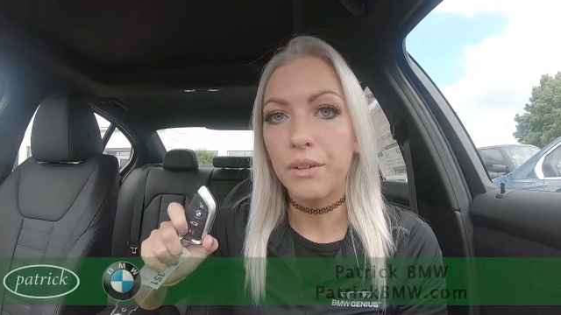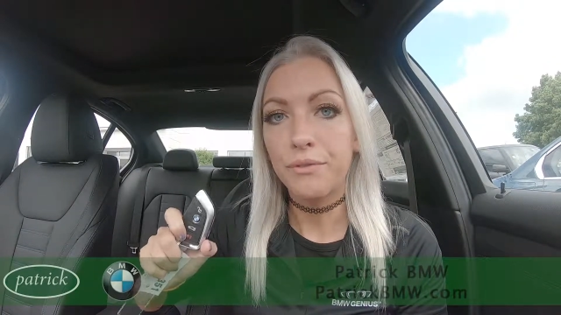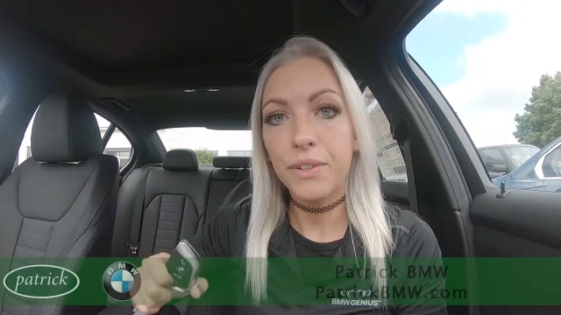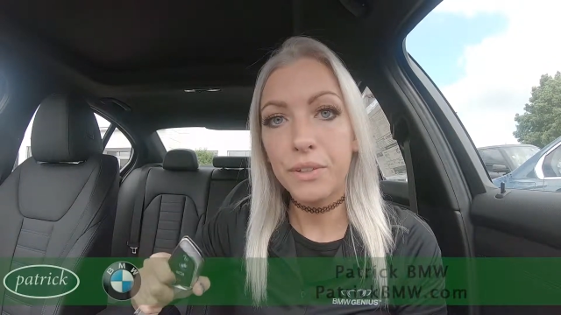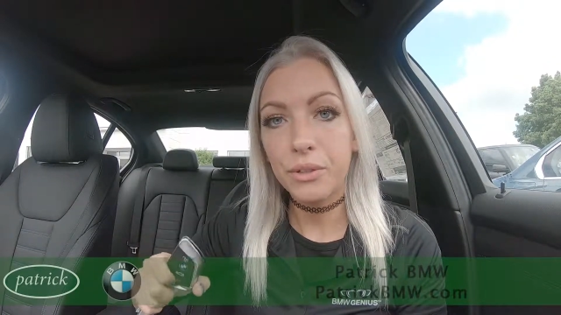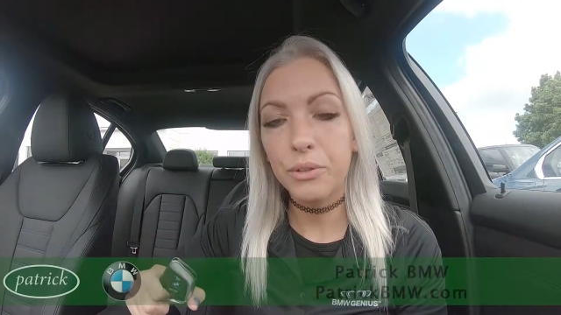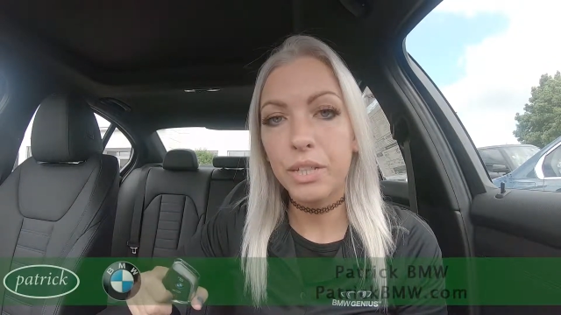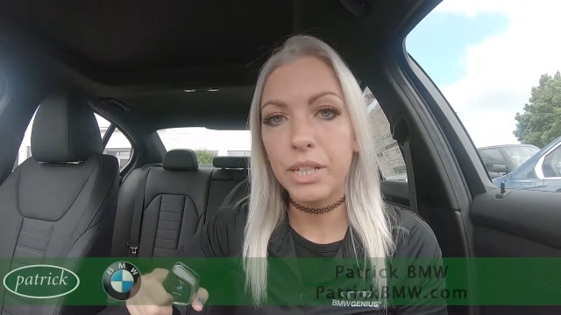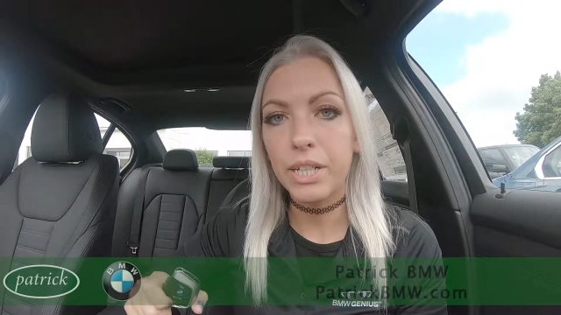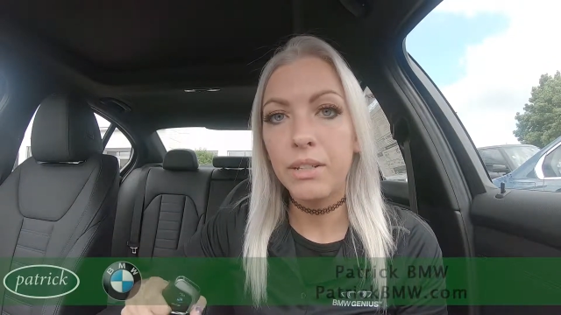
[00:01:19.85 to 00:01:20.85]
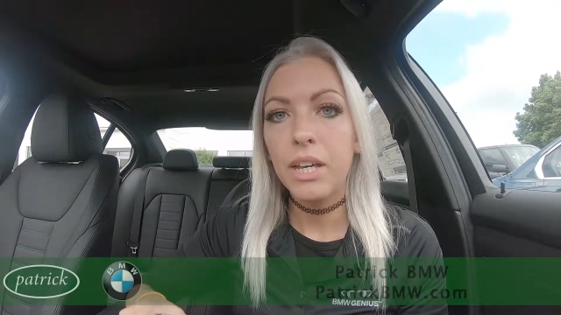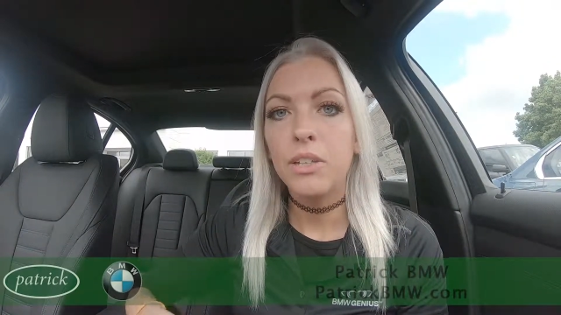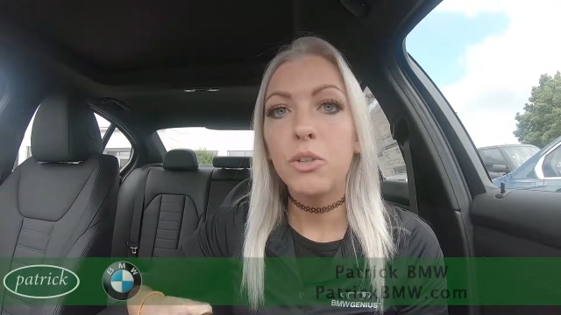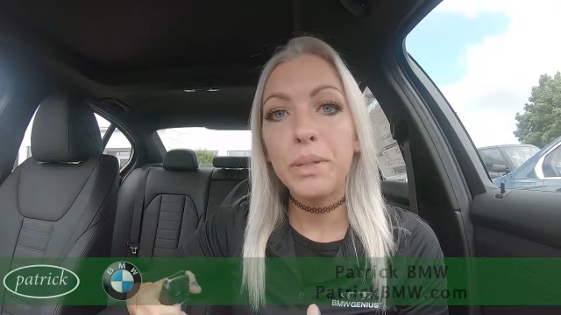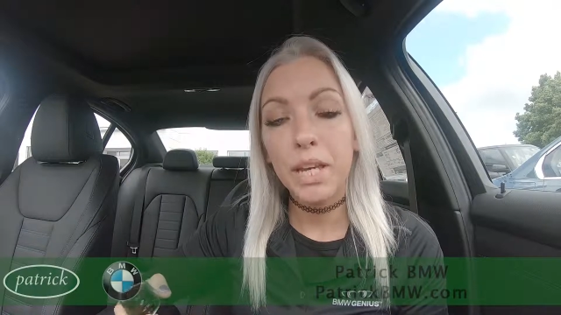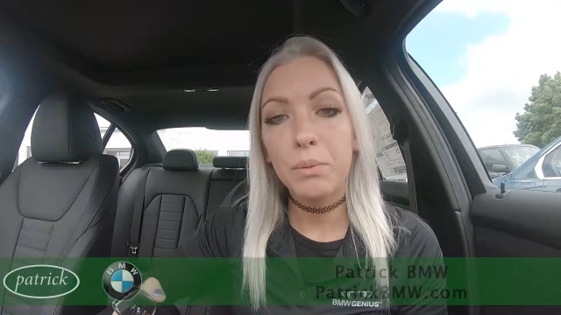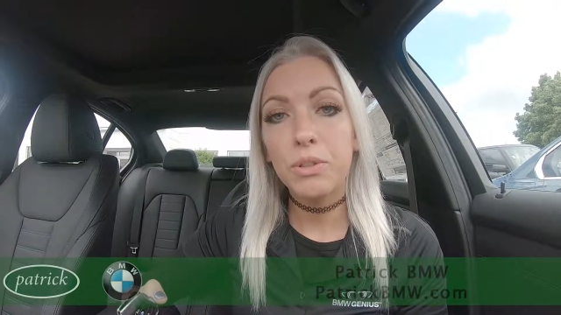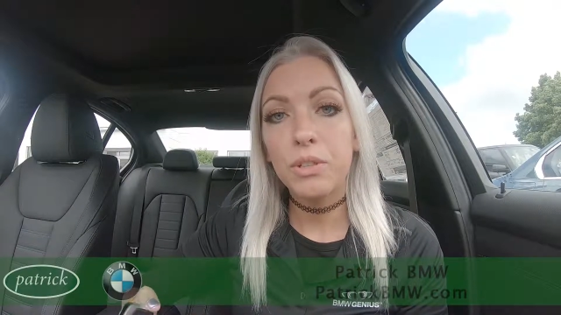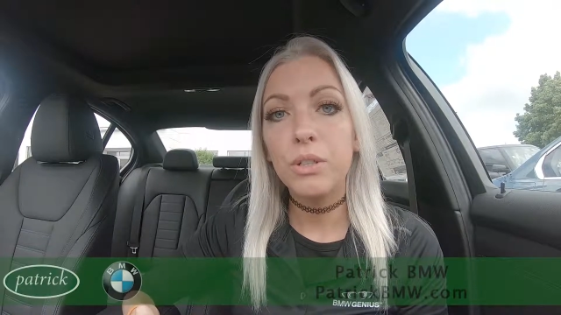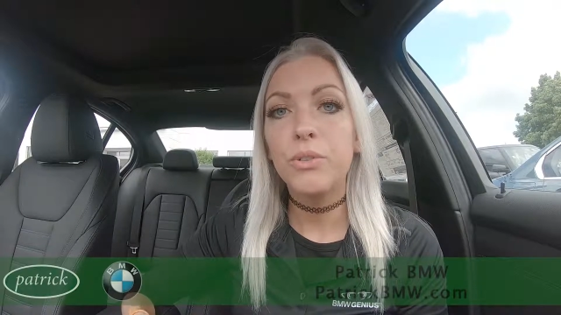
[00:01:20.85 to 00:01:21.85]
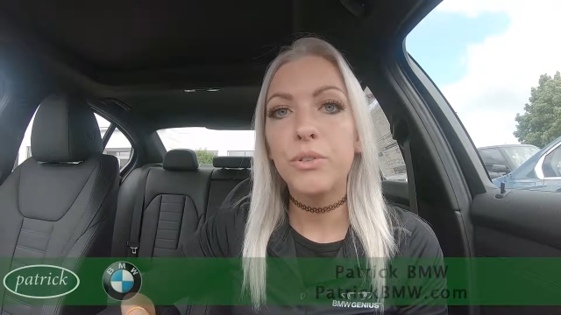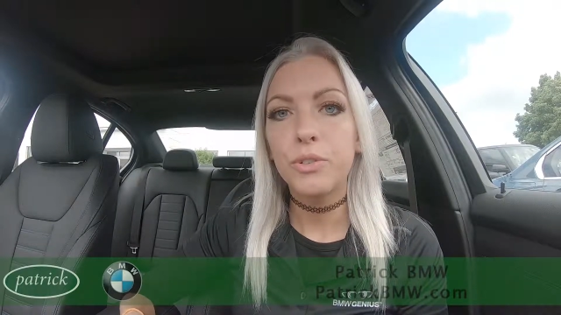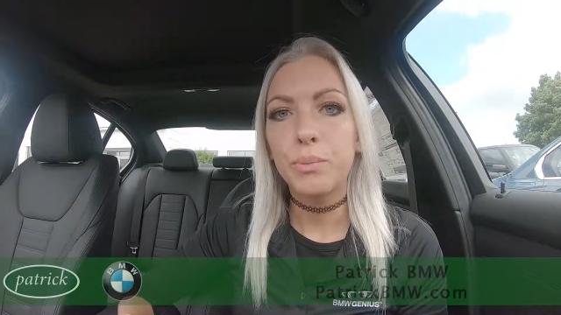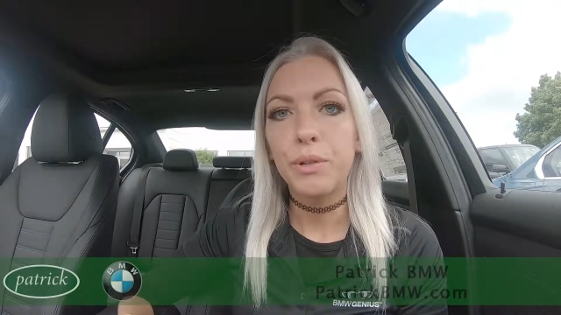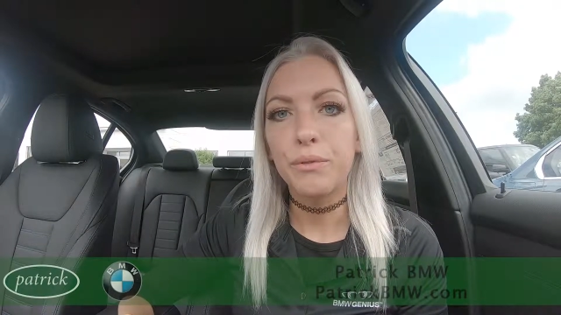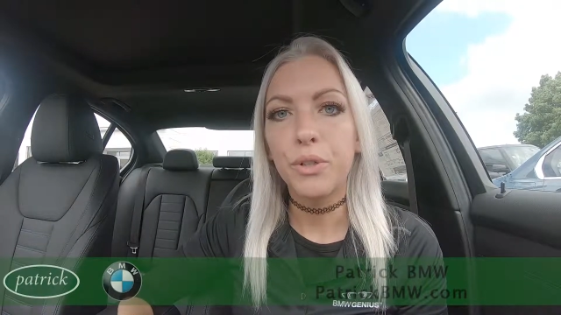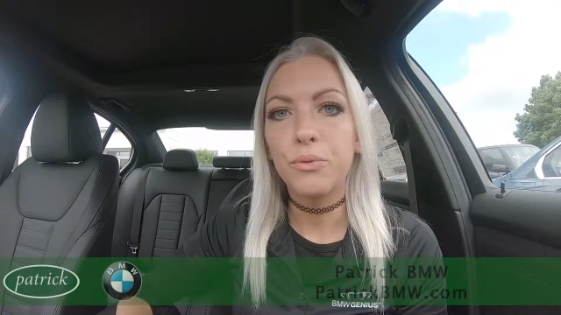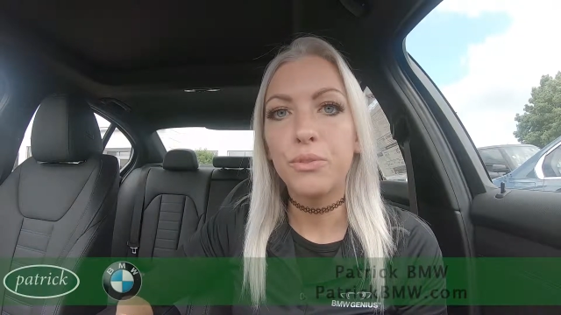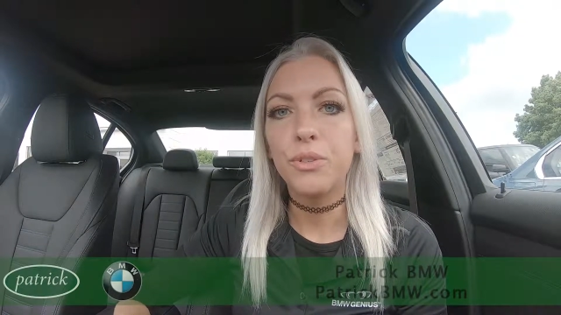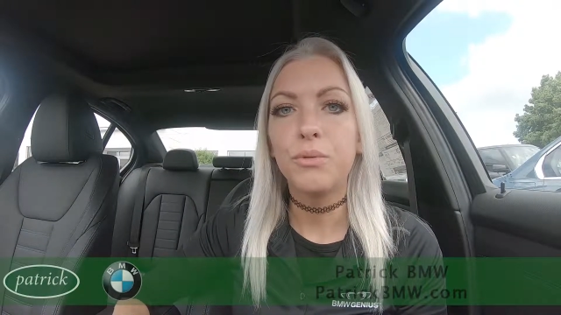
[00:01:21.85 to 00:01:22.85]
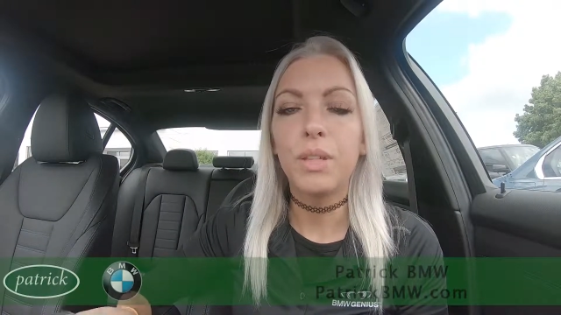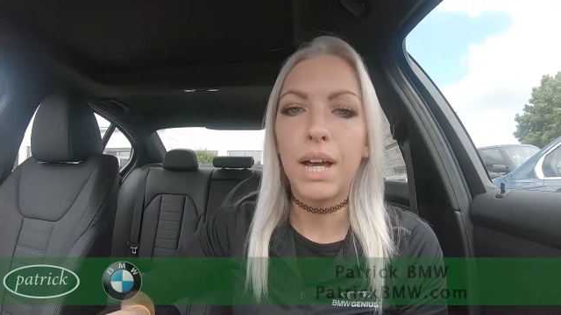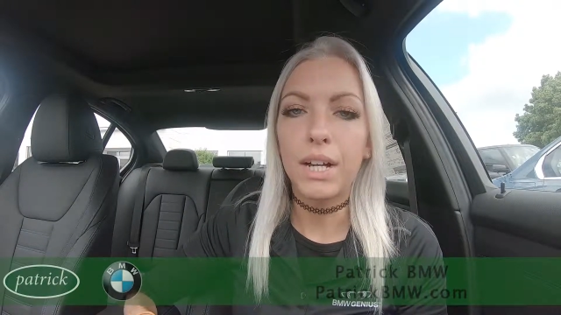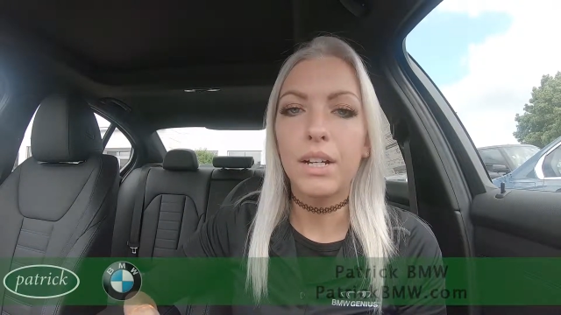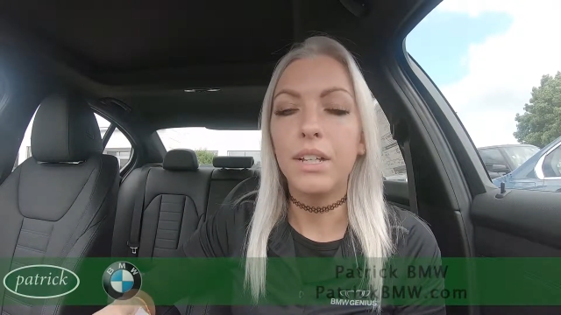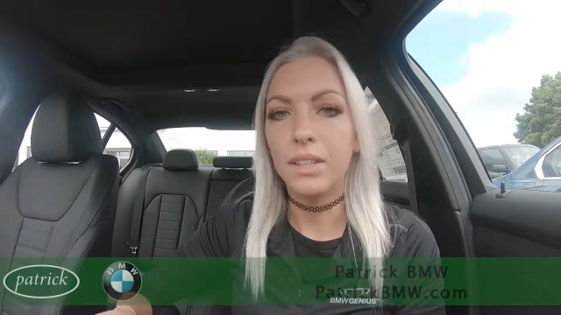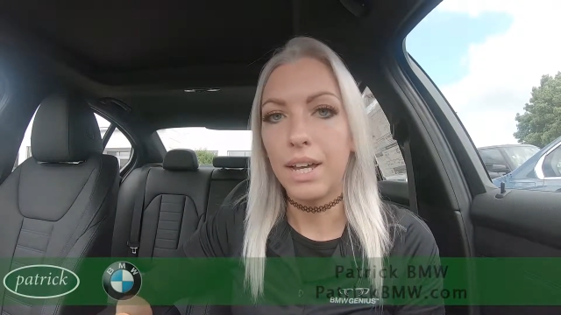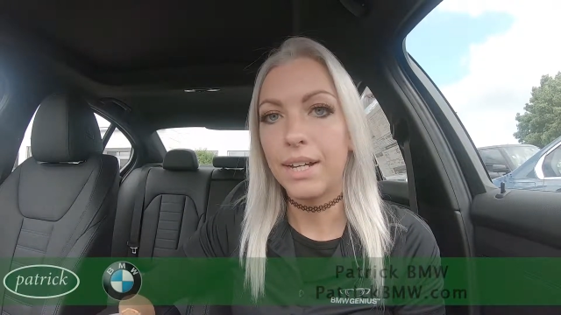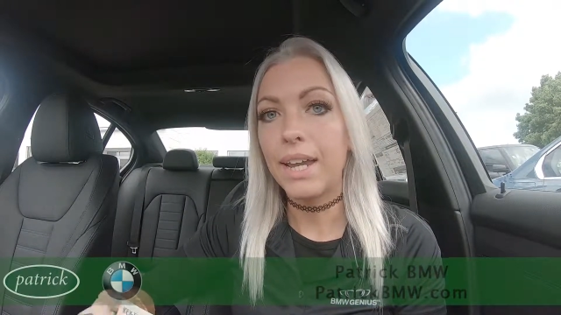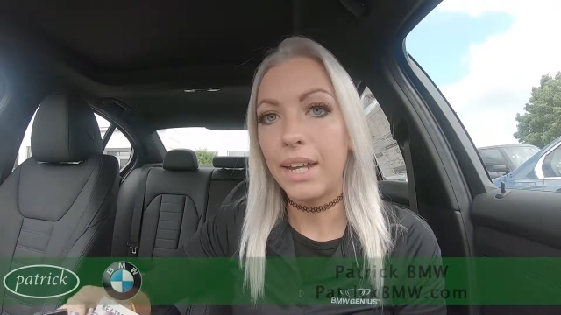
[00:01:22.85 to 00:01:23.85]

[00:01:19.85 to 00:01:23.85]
physical key, you'll be able to use your smartphone to lock, unlock,